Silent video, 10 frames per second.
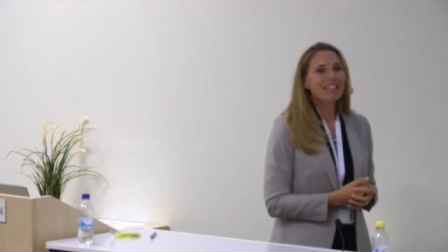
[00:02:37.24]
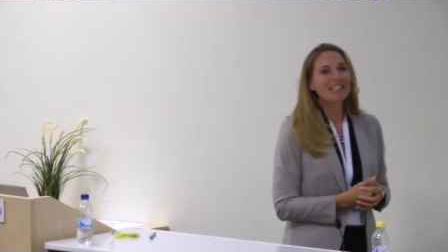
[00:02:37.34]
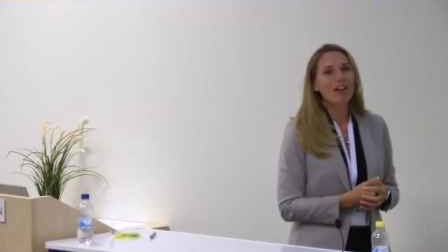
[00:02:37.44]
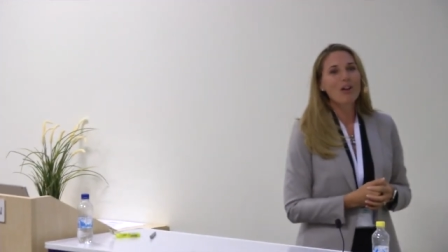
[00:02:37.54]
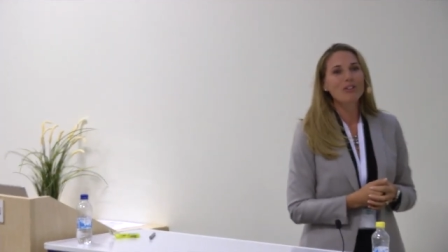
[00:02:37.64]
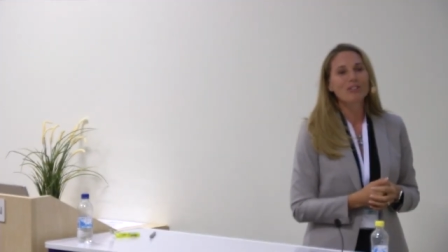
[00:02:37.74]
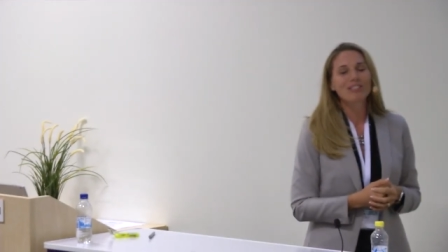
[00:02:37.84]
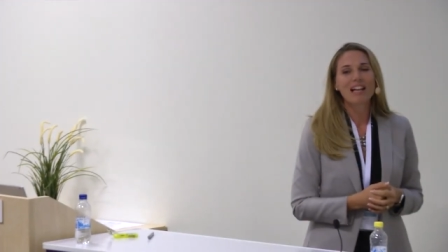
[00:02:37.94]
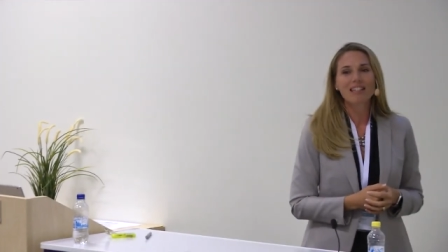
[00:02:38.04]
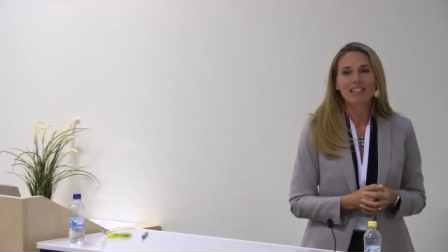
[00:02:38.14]
this also
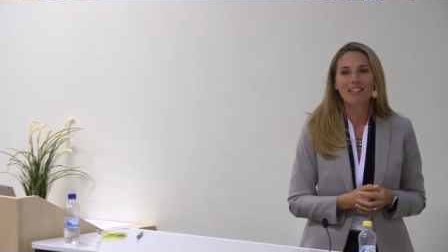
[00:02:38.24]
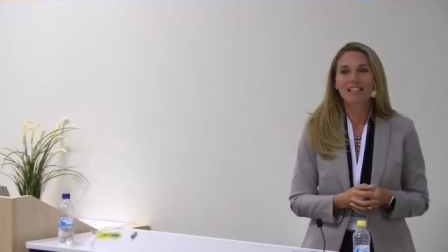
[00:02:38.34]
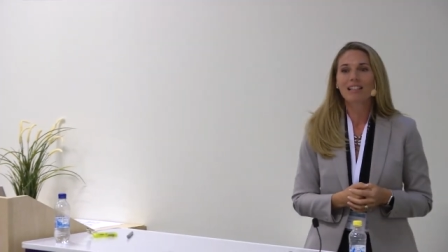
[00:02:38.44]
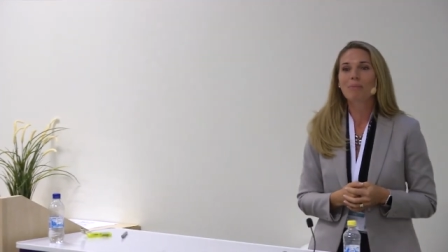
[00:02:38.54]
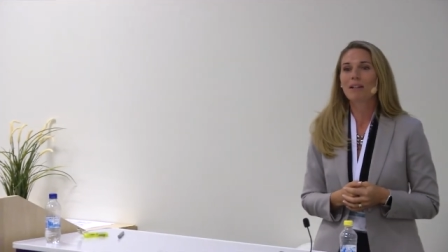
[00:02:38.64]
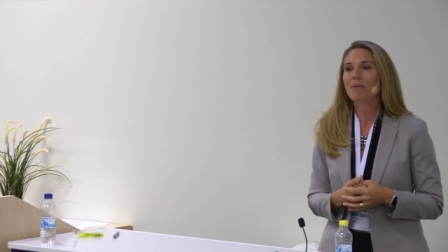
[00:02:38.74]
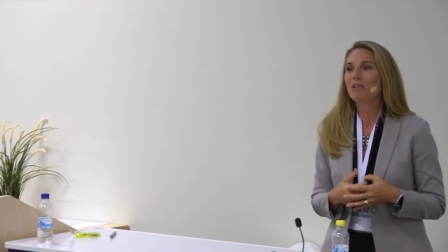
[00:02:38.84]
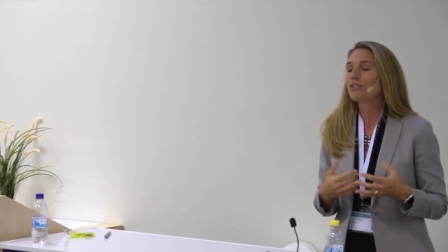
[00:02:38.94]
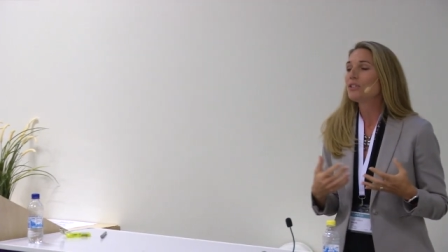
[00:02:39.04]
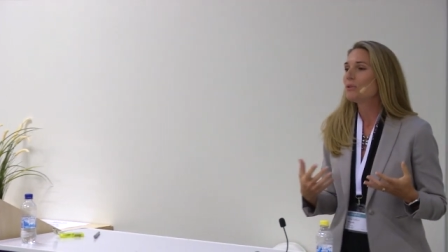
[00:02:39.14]
tells us a little bit
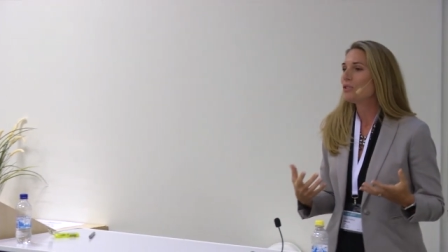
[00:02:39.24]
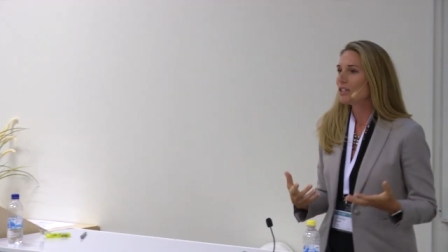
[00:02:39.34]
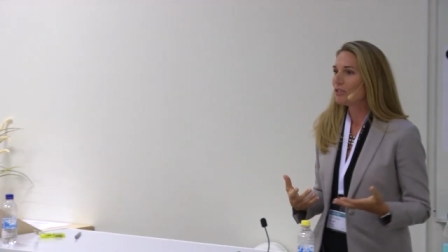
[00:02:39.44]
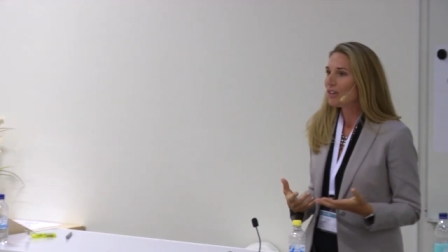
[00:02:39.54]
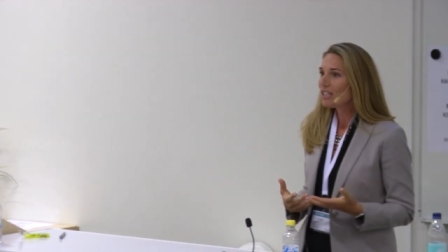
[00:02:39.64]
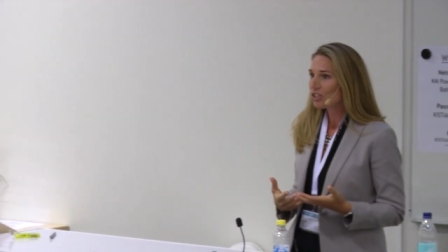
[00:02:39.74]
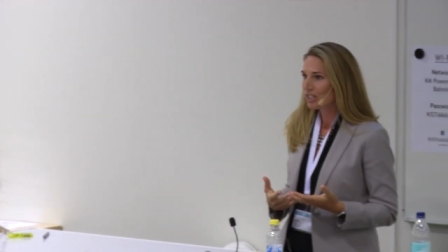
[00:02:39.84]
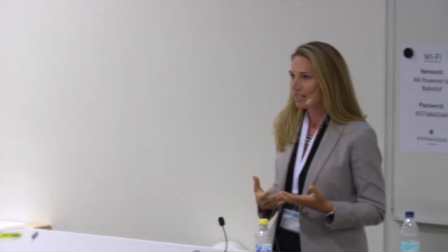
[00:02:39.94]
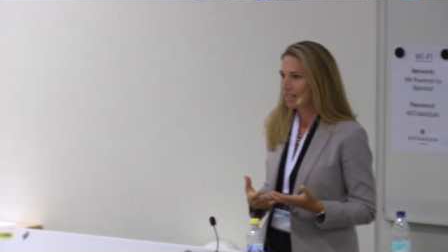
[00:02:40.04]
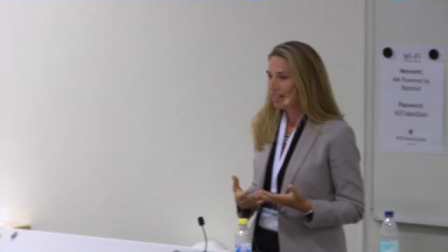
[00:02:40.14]
about the new
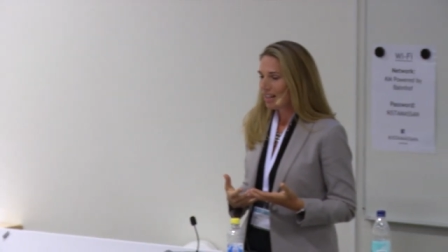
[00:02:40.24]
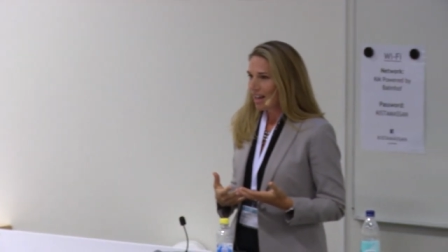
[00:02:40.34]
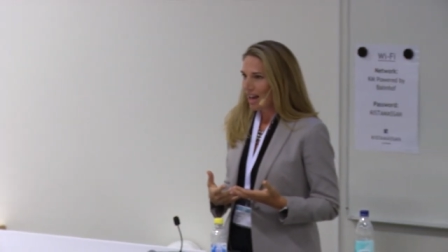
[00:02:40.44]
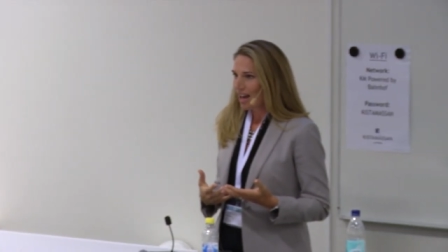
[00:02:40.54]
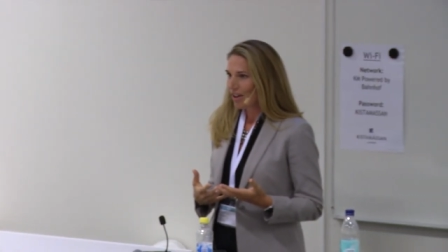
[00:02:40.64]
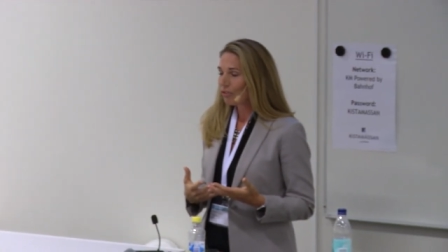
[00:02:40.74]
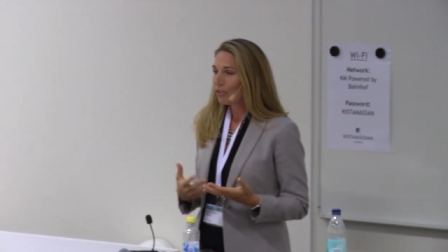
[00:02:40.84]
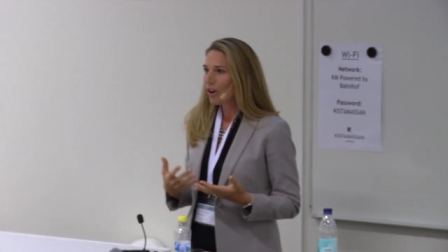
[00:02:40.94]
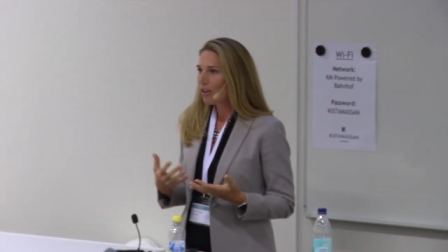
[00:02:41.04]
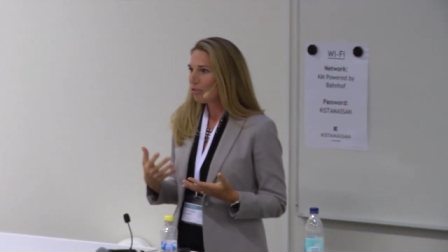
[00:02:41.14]
generation. Uh,
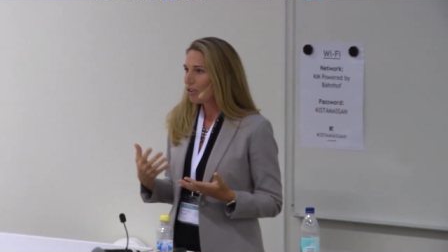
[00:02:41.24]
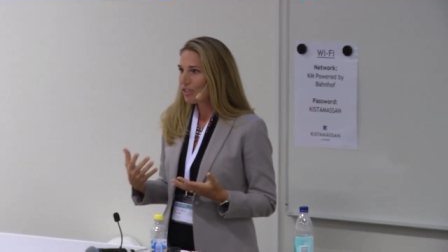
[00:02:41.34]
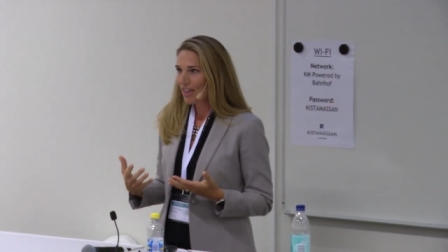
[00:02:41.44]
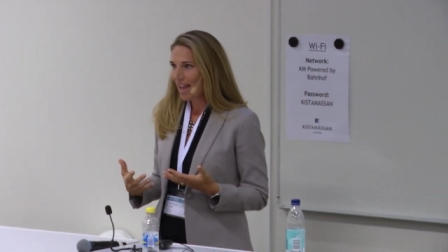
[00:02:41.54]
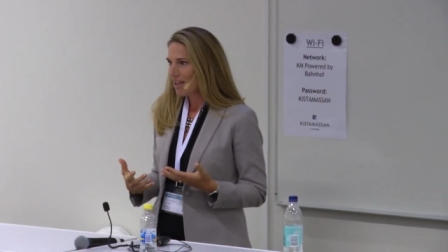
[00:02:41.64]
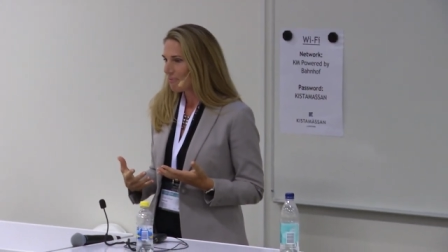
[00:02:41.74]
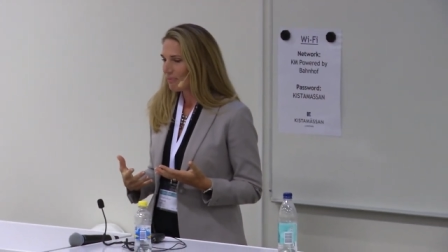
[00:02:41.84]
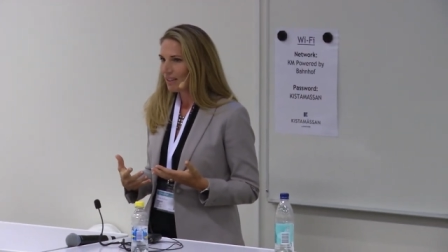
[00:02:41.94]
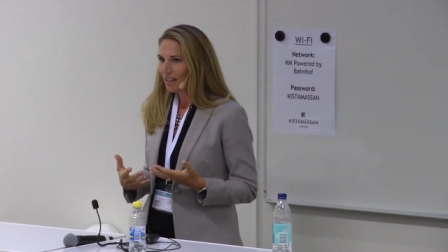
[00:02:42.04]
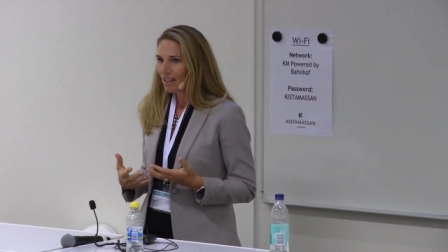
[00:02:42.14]
for, for
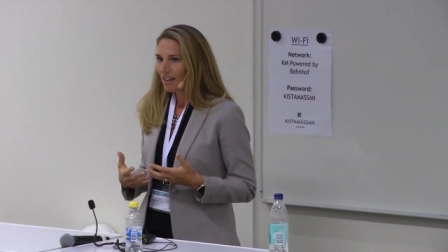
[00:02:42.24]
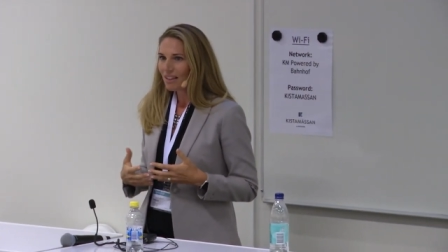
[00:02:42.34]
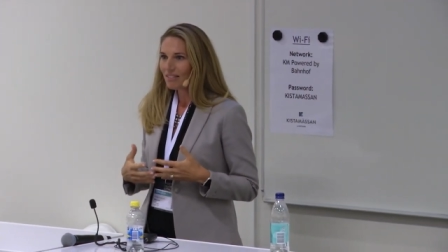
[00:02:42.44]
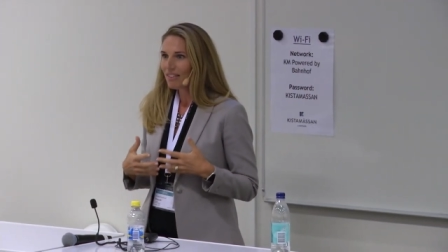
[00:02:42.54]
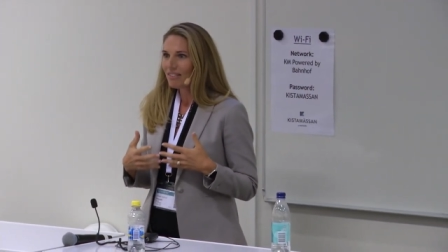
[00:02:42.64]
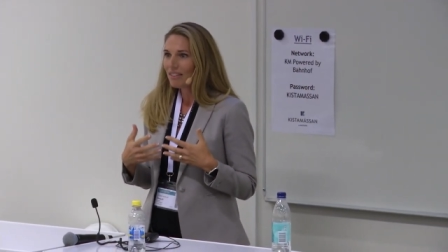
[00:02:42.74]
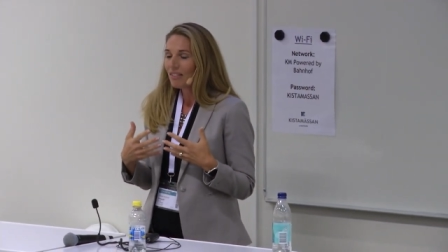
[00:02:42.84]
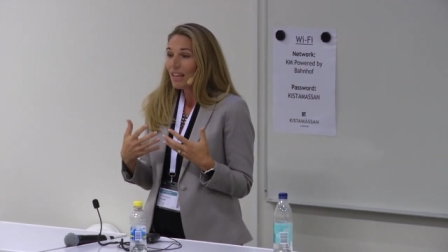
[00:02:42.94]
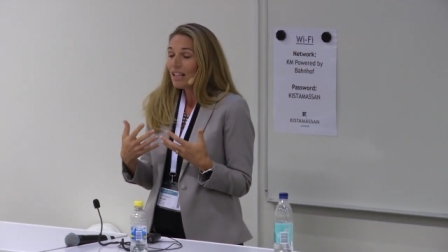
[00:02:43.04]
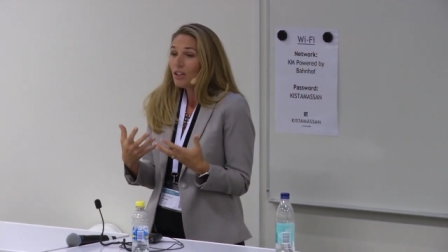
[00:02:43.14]
them,
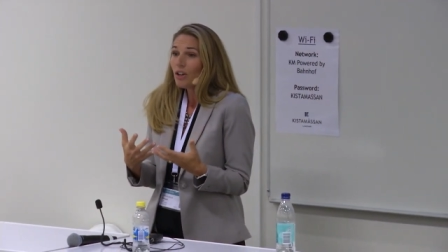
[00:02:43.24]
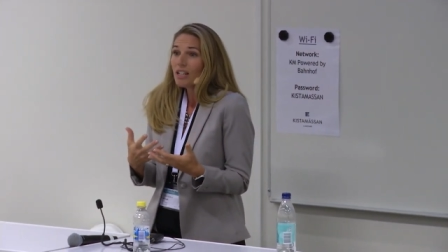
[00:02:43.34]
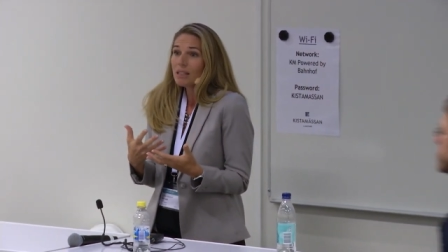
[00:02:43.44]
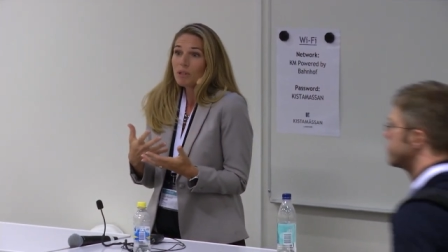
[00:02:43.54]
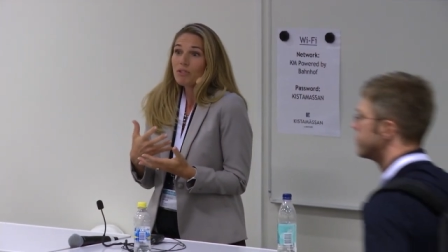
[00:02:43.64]
they learn as